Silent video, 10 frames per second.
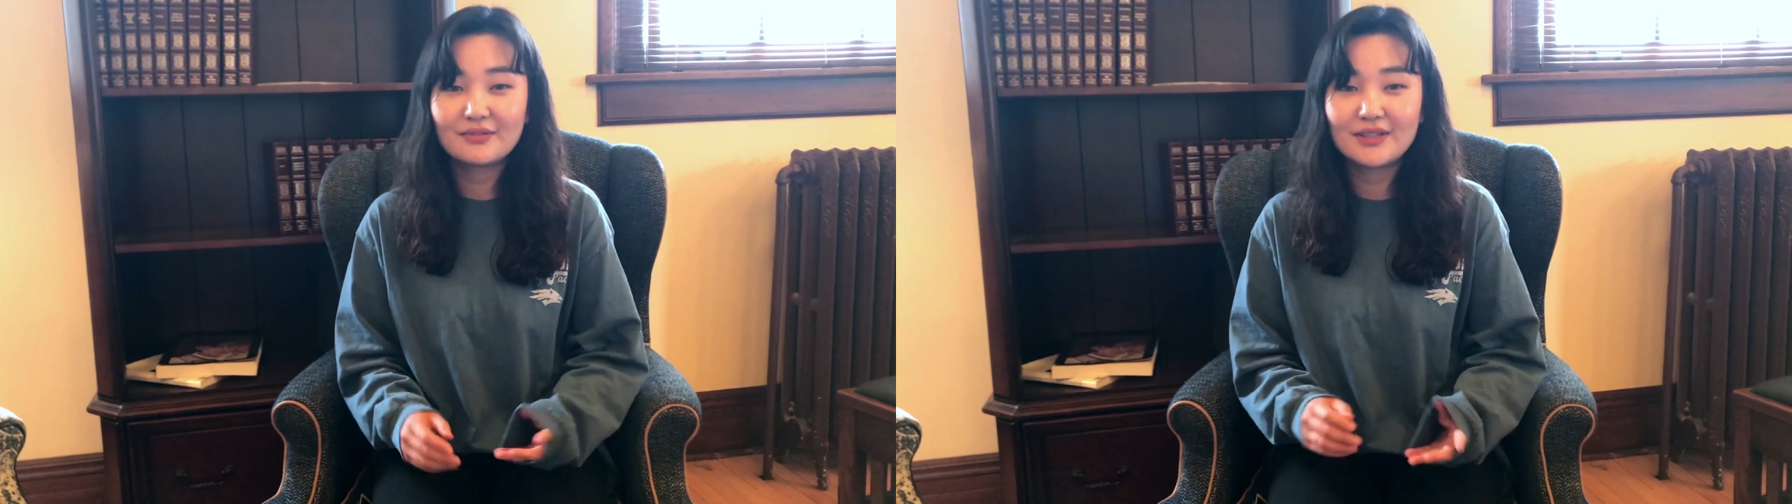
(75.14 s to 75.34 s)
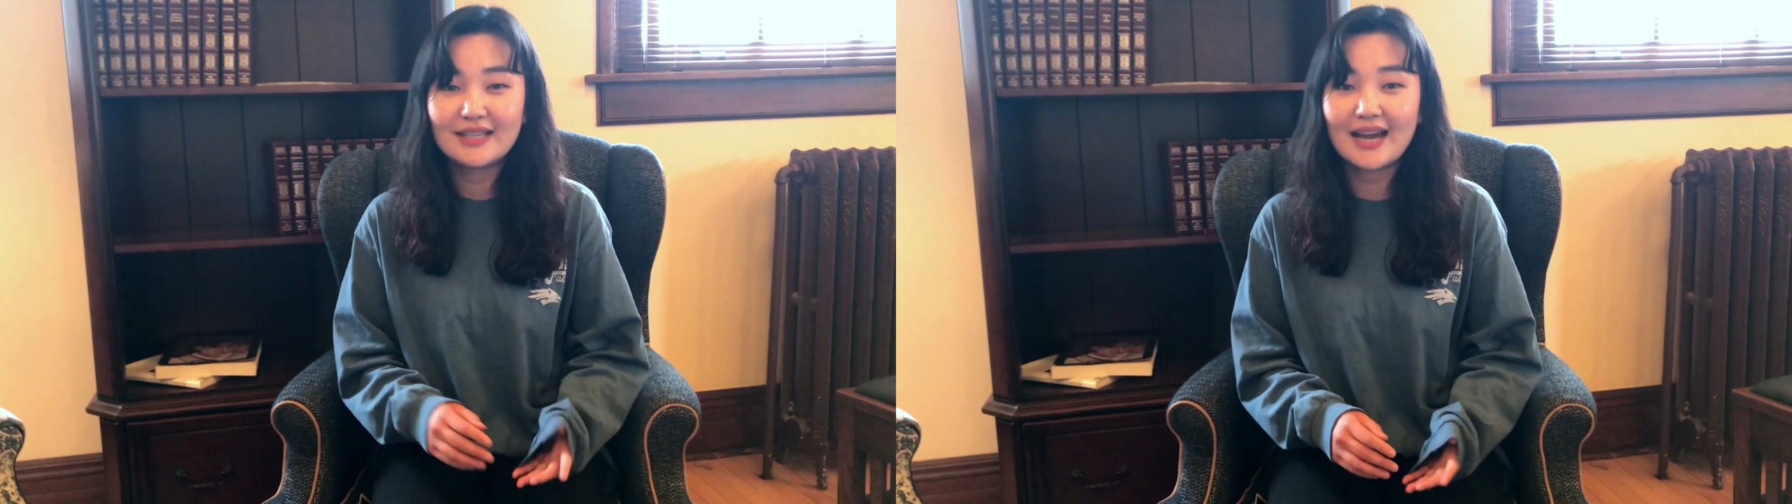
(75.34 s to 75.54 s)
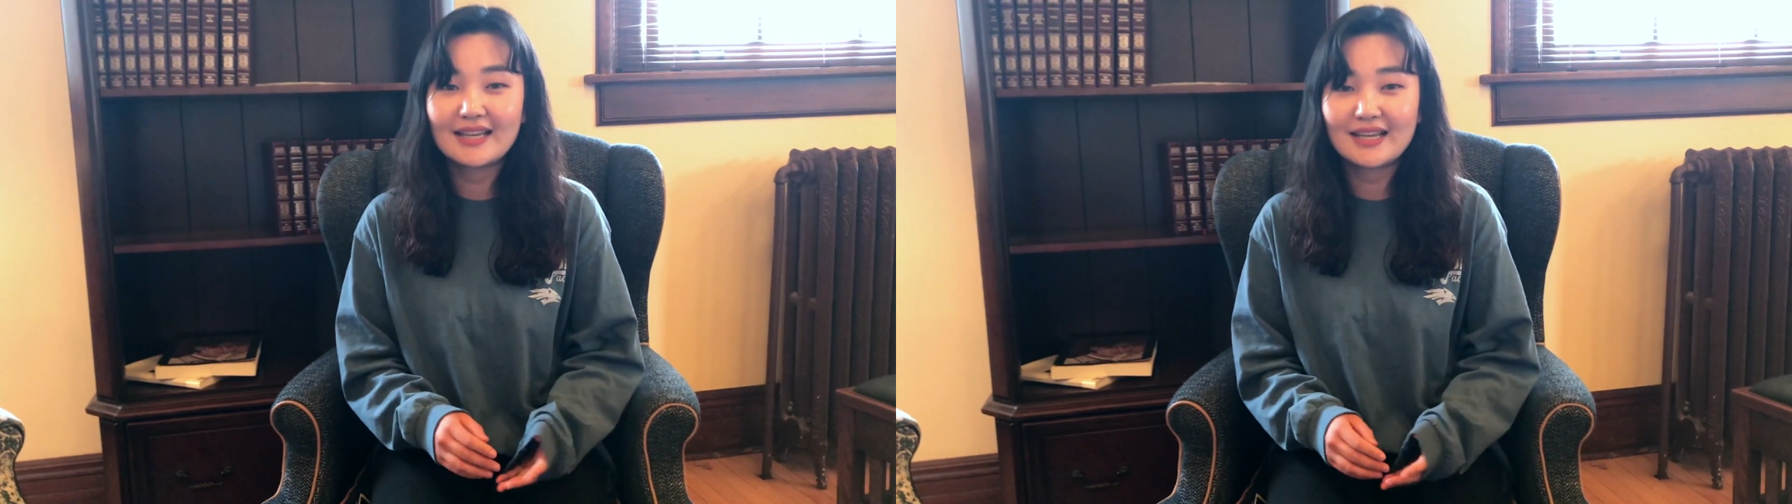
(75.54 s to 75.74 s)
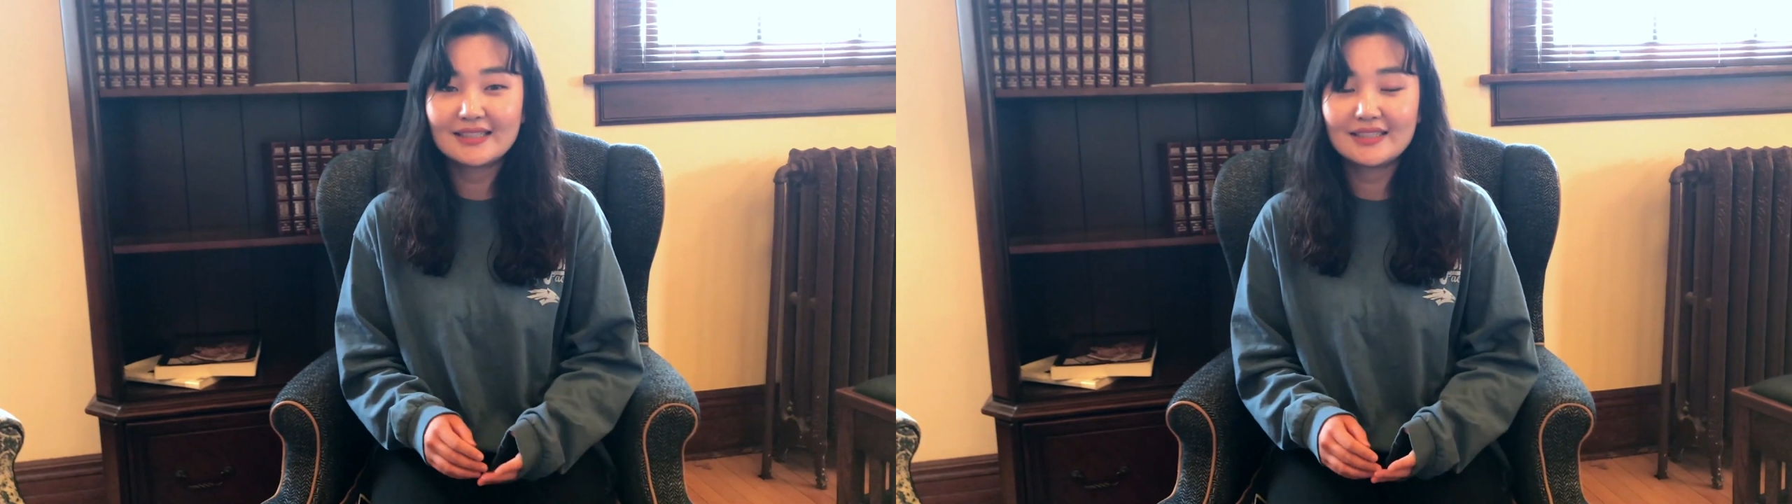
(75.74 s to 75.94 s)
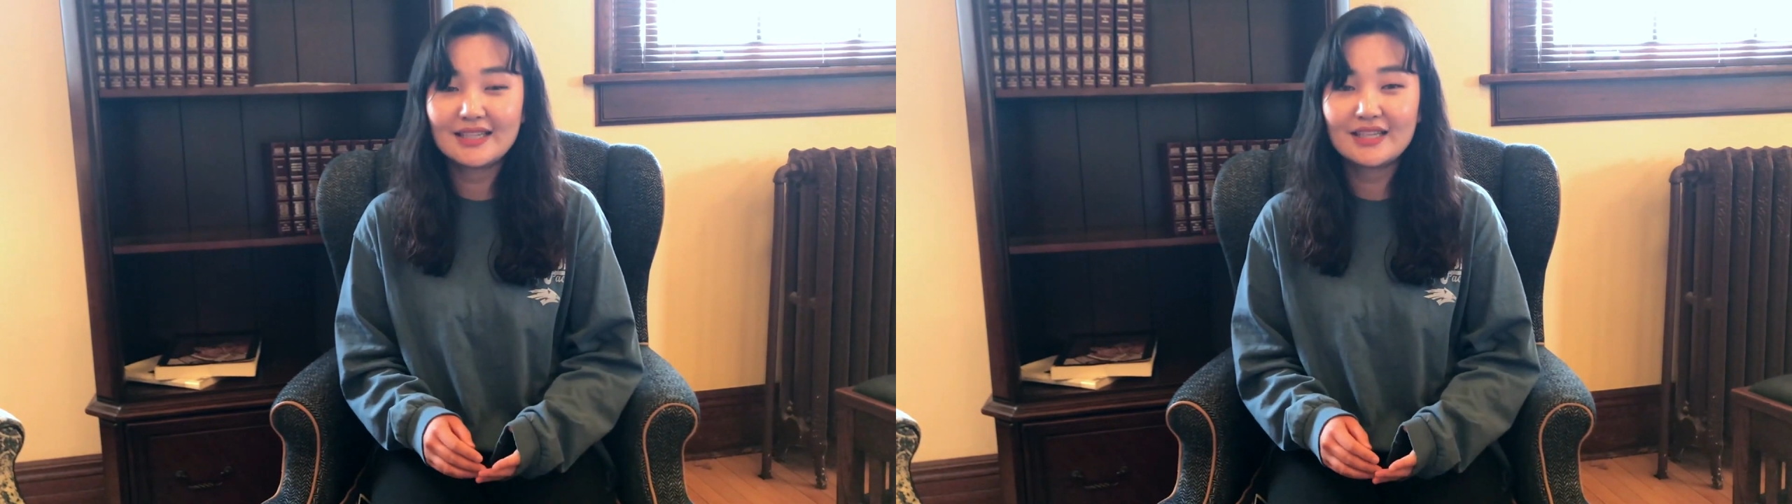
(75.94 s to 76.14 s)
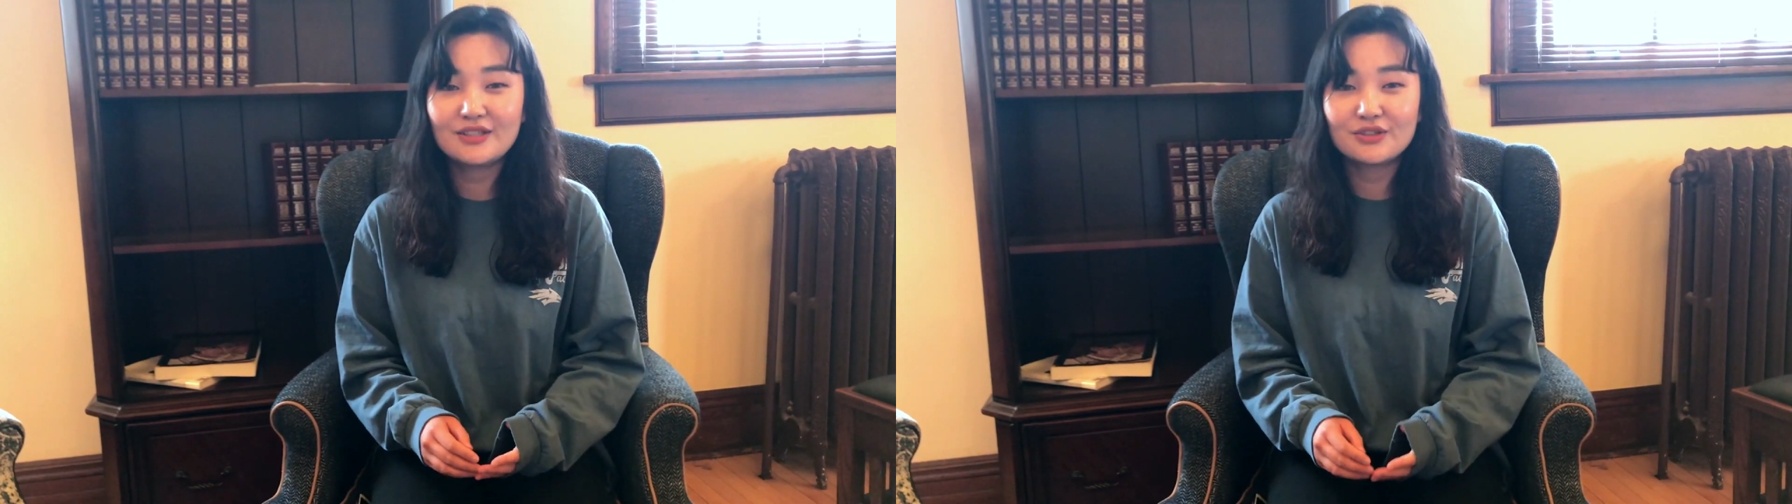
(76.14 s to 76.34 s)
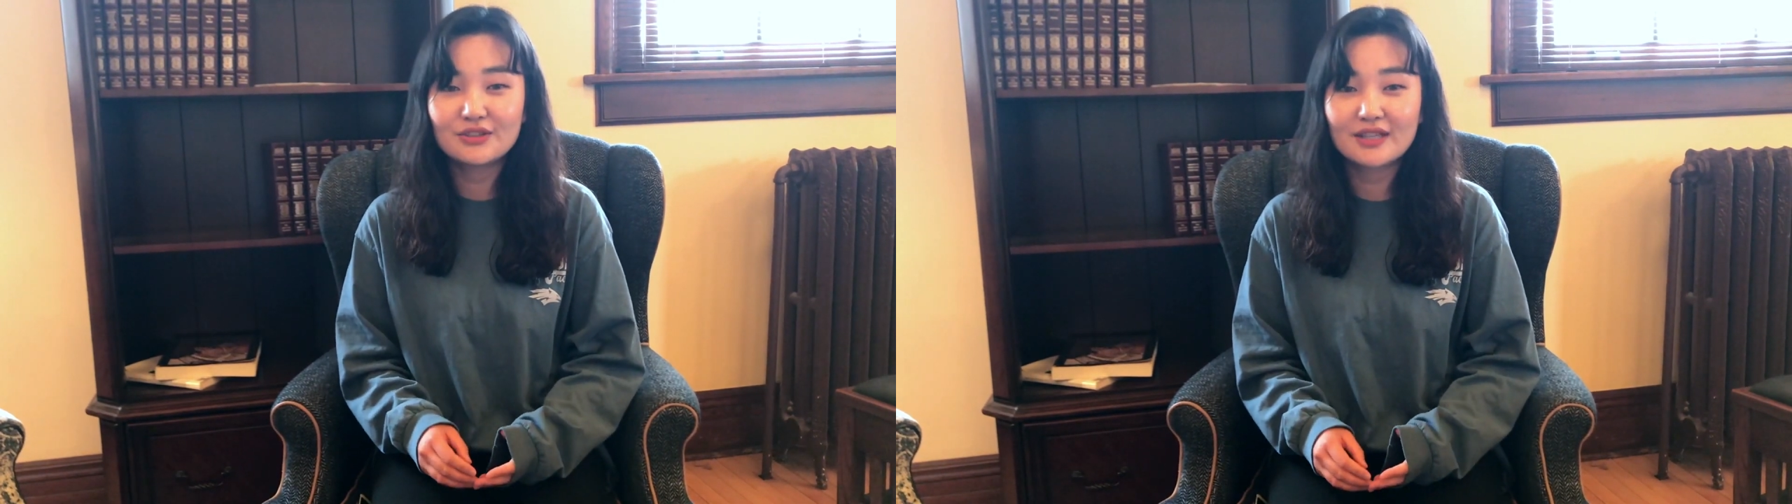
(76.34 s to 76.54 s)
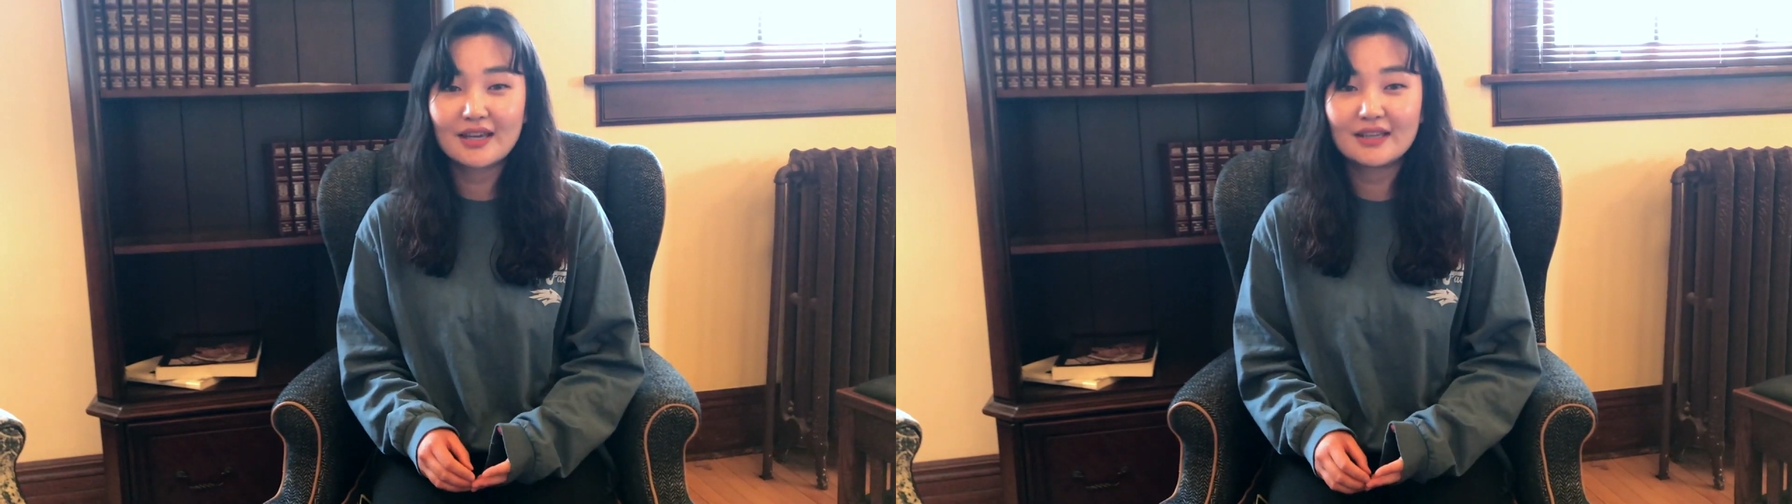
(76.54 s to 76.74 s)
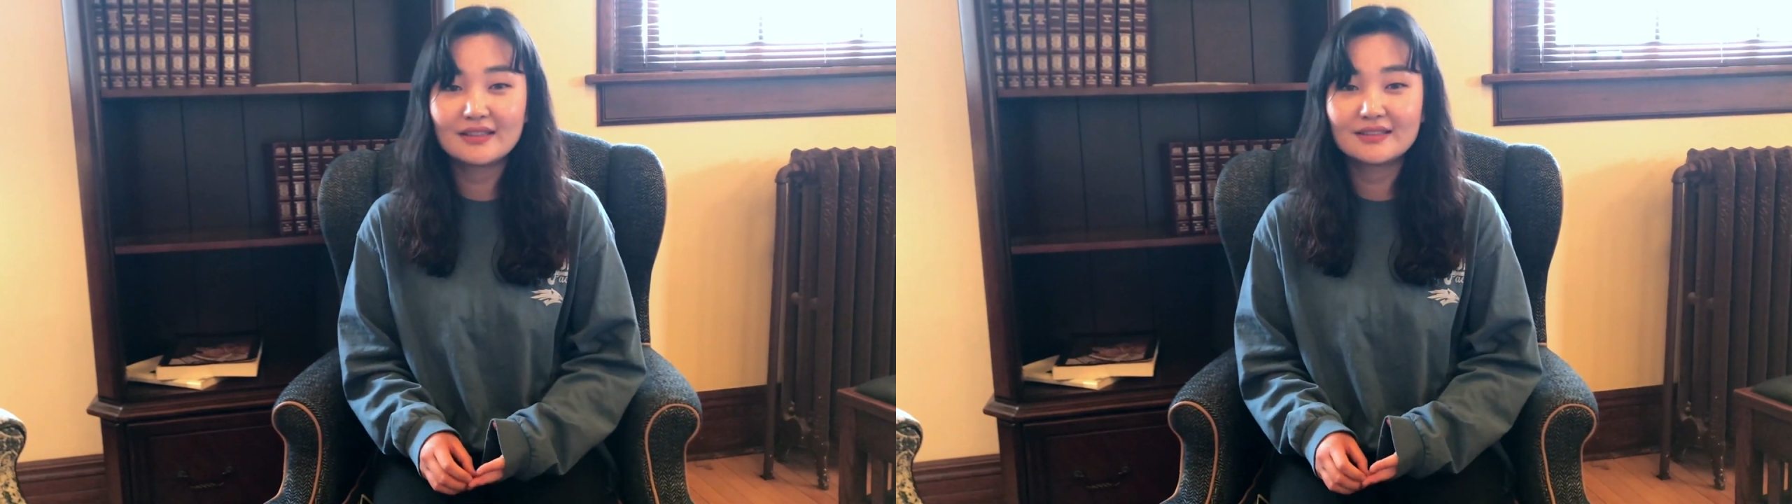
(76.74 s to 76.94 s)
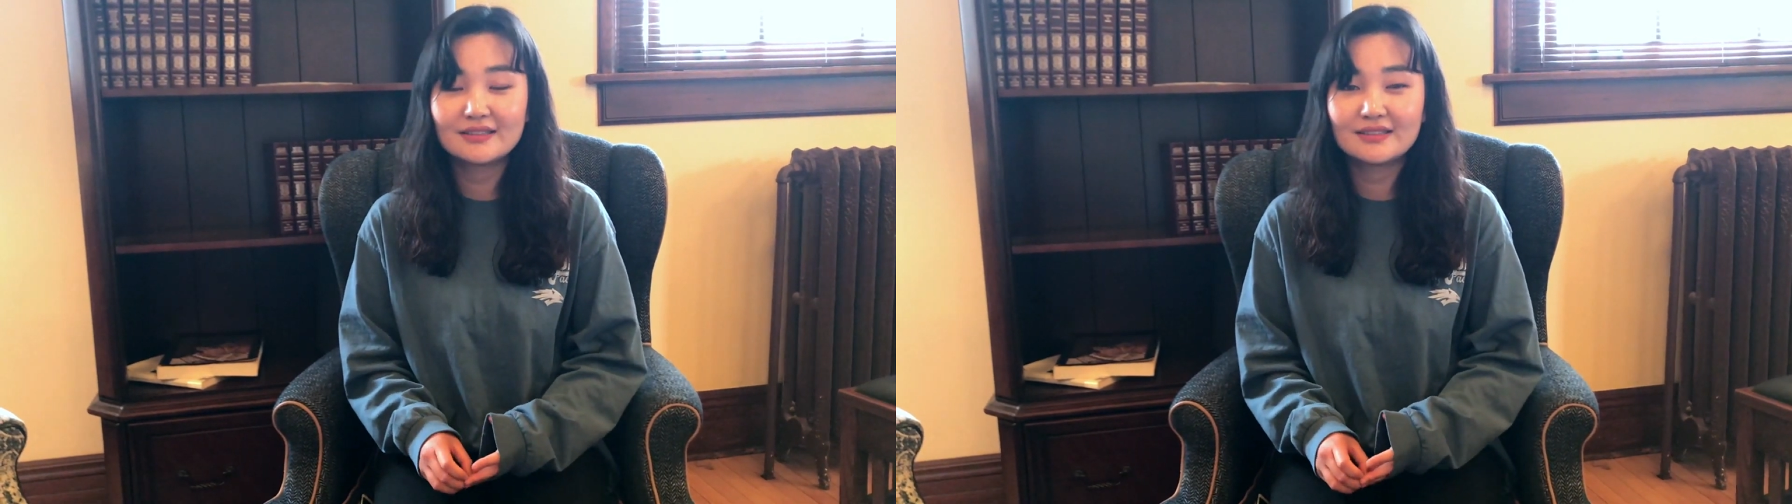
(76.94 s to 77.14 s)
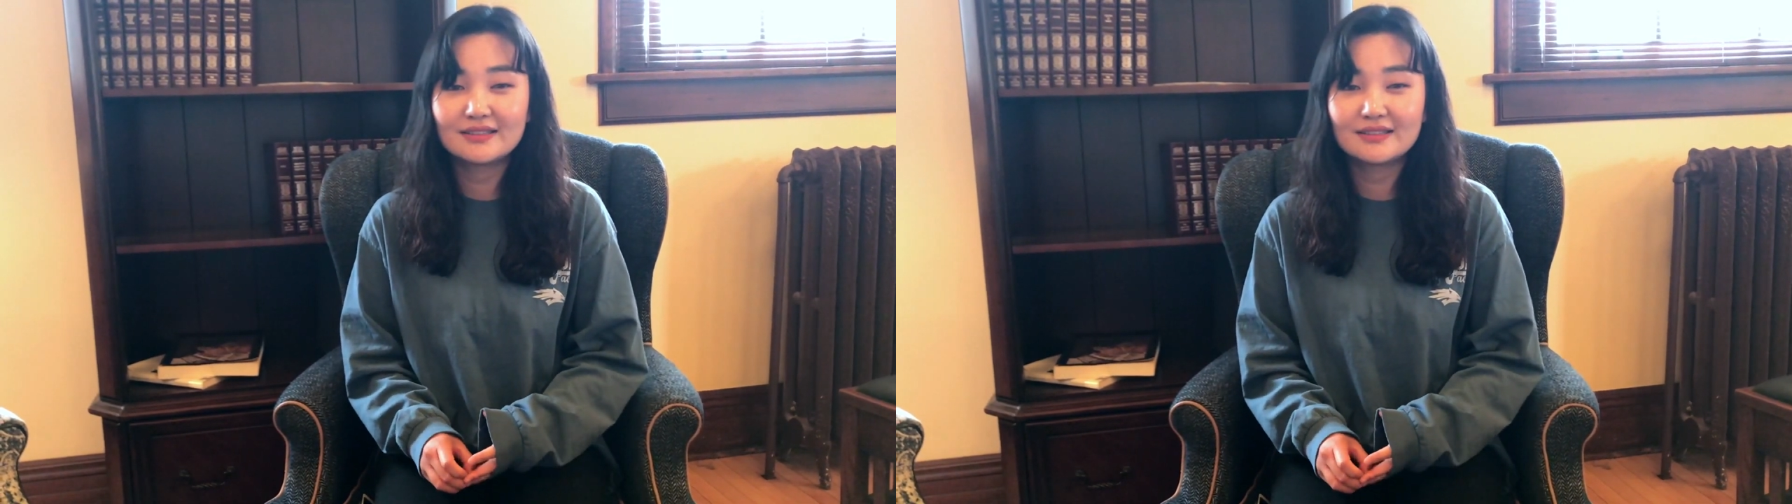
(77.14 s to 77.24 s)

With IELC, you can